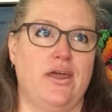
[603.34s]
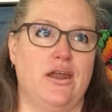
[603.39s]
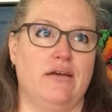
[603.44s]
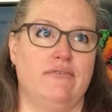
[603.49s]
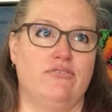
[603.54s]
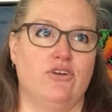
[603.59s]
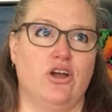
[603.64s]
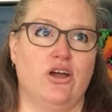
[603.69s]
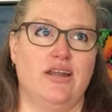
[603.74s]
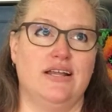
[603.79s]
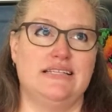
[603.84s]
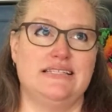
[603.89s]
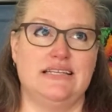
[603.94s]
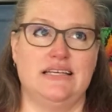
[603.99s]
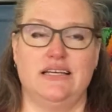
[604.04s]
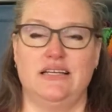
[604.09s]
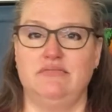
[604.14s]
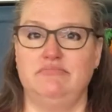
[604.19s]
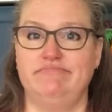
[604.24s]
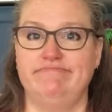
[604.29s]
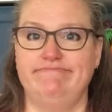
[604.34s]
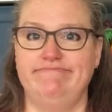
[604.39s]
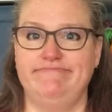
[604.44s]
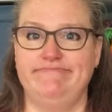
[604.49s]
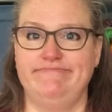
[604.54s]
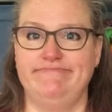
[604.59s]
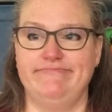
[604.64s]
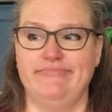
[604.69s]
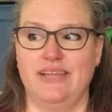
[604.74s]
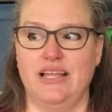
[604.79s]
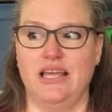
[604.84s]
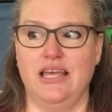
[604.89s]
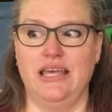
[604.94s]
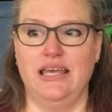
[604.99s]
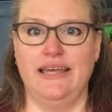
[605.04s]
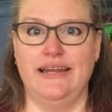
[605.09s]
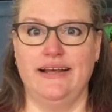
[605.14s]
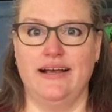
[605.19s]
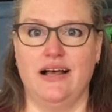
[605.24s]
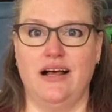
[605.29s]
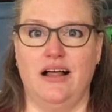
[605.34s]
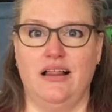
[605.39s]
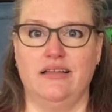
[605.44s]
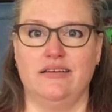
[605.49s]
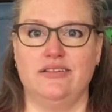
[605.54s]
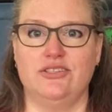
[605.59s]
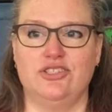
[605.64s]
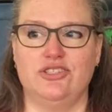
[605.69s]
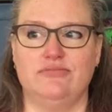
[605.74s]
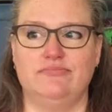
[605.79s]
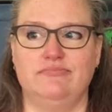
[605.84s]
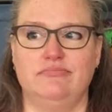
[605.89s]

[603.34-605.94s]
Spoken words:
I forgot I did in college.